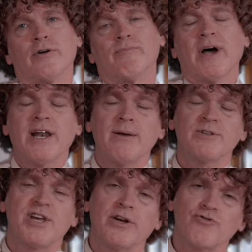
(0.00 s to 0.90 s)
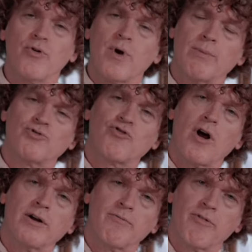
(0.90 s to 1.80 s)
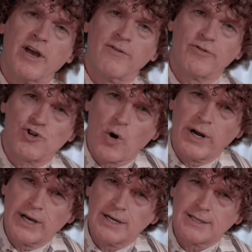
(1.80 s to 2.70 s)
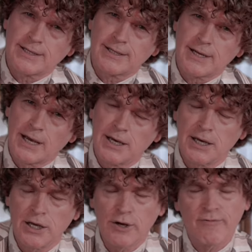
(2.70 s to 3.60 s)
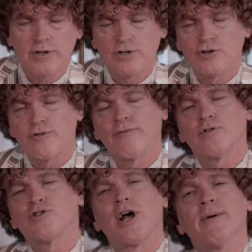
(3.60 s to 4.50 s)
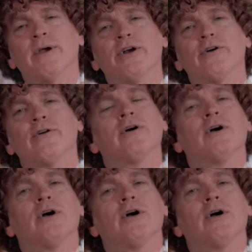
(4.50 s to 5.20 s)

My name is Andrew Hemstrought. Thank you for joining us. If this is your first time here,